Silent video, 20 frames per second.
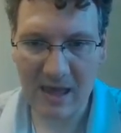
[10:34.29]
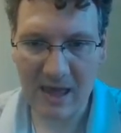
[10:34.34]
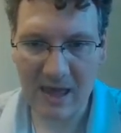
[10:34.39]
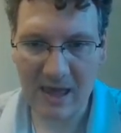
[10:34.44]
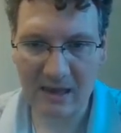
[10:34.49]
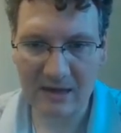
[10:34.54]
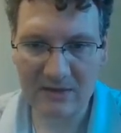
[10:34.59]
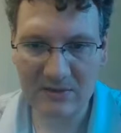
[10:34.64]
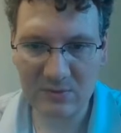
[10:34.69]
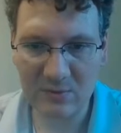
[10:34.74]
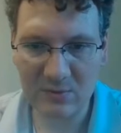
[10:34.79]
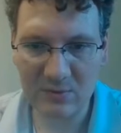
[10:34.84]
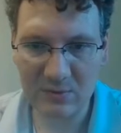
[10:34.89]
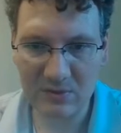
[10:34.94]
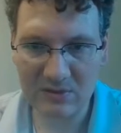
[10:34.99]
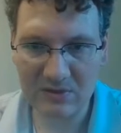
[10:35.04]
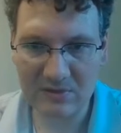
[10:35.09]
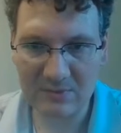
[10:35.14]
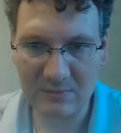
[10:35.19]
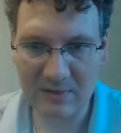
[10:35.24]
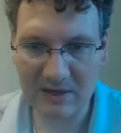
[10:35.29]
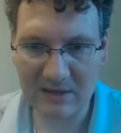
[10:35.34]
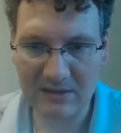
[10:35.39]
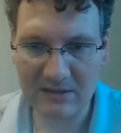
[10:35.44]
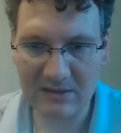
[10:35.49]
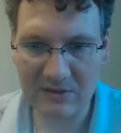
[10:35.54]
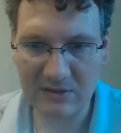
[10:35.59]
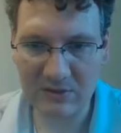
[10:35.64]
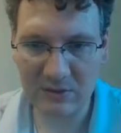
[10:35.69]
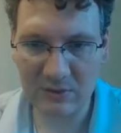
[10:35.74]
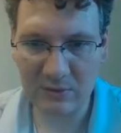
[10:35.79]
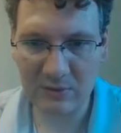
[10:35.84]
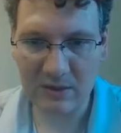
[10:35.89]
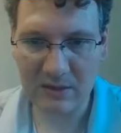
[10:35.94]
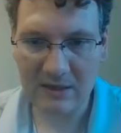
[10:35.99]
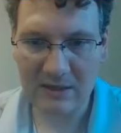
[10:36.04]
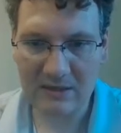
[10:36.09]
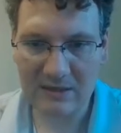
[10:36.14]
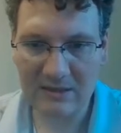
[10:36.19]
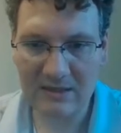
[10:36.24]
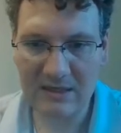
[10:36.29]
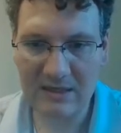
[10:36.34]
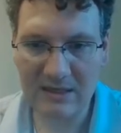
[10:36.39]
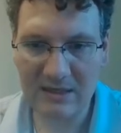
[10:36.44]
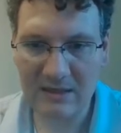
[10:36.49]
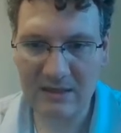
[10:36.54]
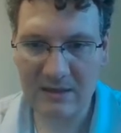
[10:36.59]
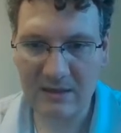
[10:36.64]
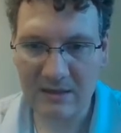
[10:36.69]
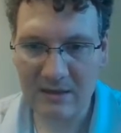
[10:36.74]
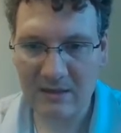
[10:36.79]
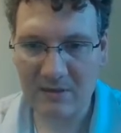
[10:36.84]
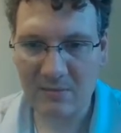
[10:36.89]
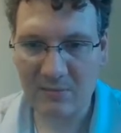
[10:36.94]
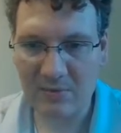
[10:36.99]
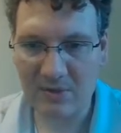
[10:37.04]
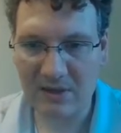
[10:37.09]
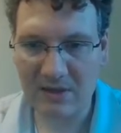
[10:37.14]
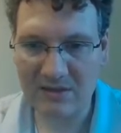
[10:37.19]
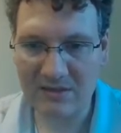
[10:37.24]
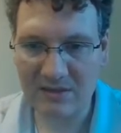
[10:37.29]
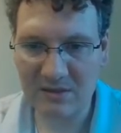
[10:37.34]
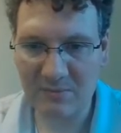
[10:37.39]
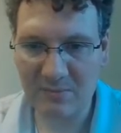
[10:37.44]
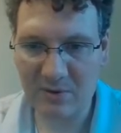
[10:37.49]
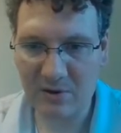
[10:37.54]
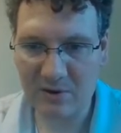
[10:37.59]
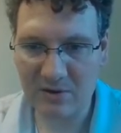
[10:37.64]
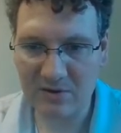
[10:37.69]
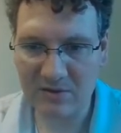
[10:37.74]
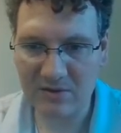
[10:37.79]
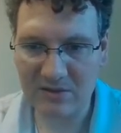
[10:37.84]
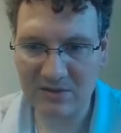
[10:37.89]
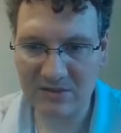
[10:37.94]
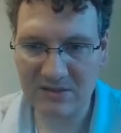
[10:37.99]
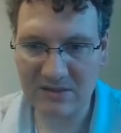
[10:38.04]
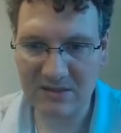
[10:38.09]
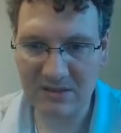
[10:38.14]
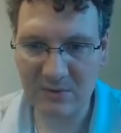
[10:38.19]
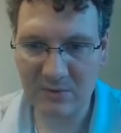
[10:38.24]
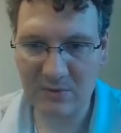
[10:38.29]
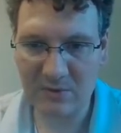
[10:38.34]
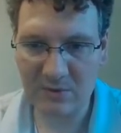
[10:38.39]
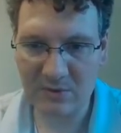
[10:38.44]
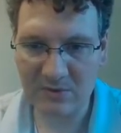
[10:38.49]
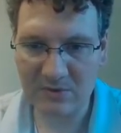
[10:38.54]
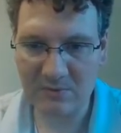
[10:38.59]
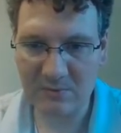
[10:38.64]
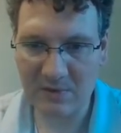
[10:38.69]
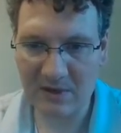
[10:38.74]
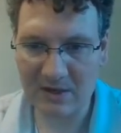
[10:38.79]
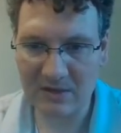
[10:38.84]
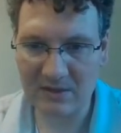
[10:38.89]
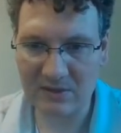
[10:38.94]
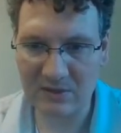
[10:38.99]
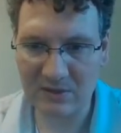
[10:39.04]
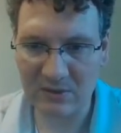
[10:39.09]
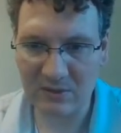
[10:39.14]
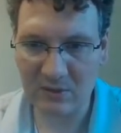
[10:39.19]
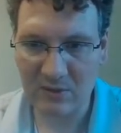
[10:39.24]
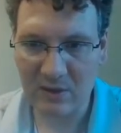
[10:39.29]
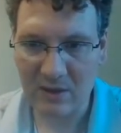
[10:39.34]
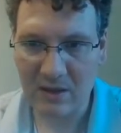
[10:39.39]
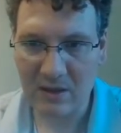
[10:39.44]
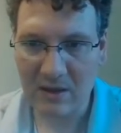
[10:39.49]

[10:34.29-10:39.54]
x with respect to t plus the partial z with respect to